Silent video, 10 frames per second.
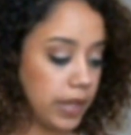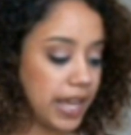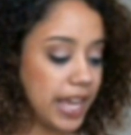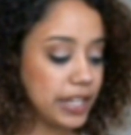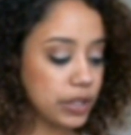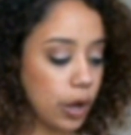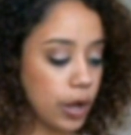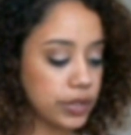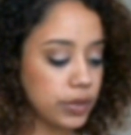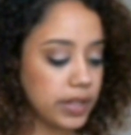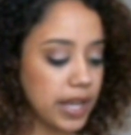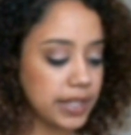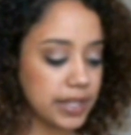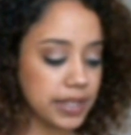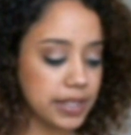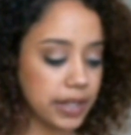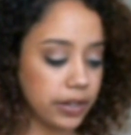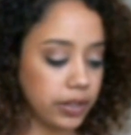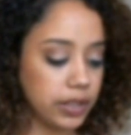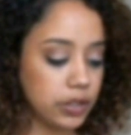It is also not
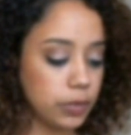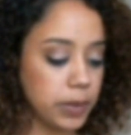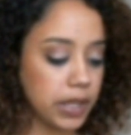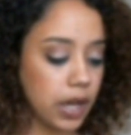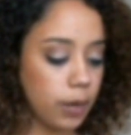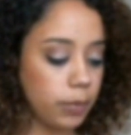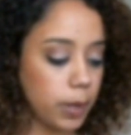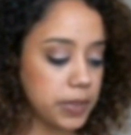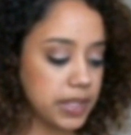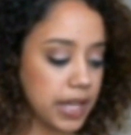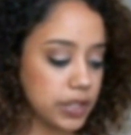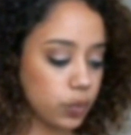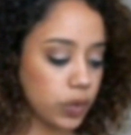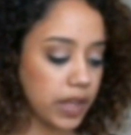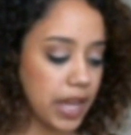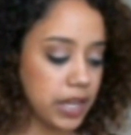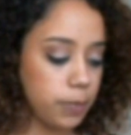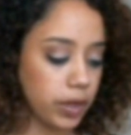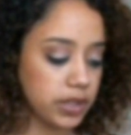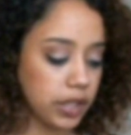necessary to become obsessed with any
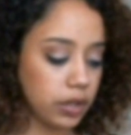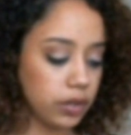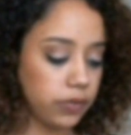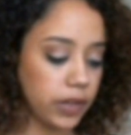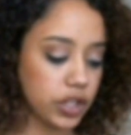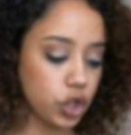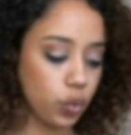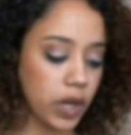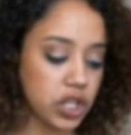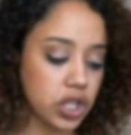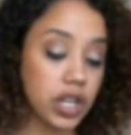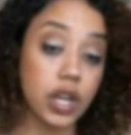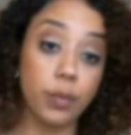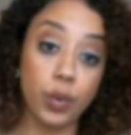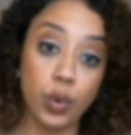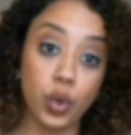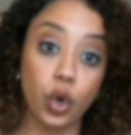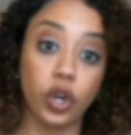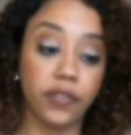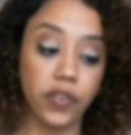particular fluctuation in mood
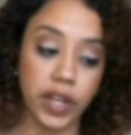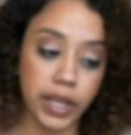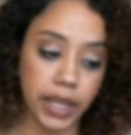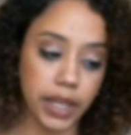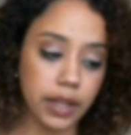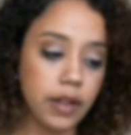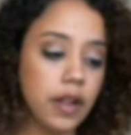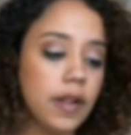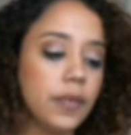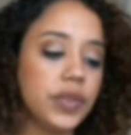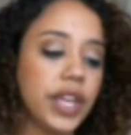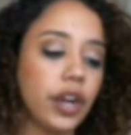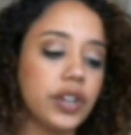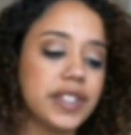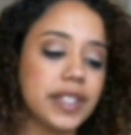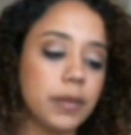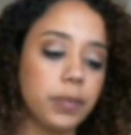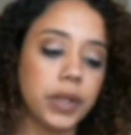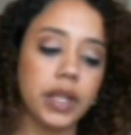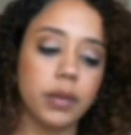or feeling. They are
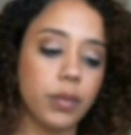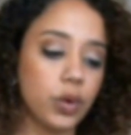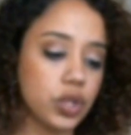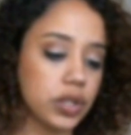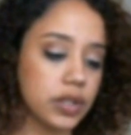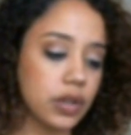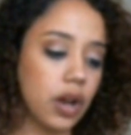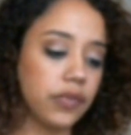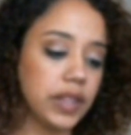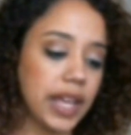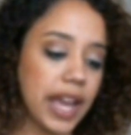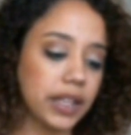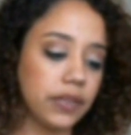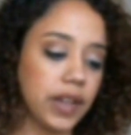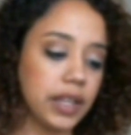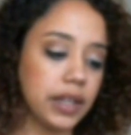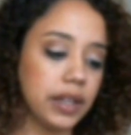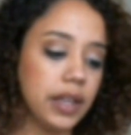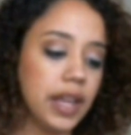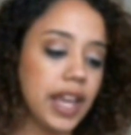simply emotions, often
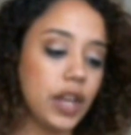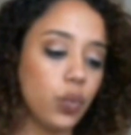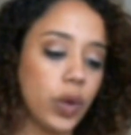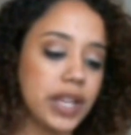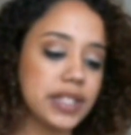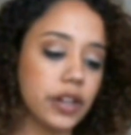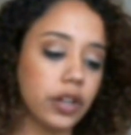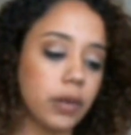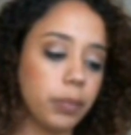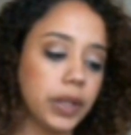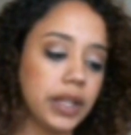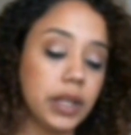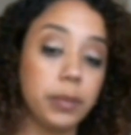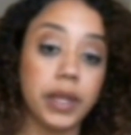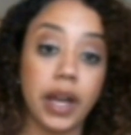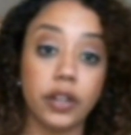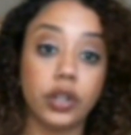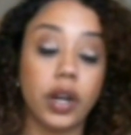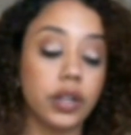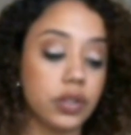activated in ways that are completely beyond
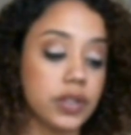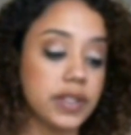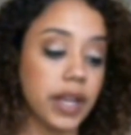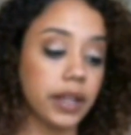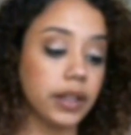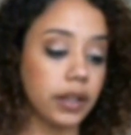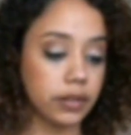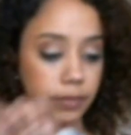our understanding.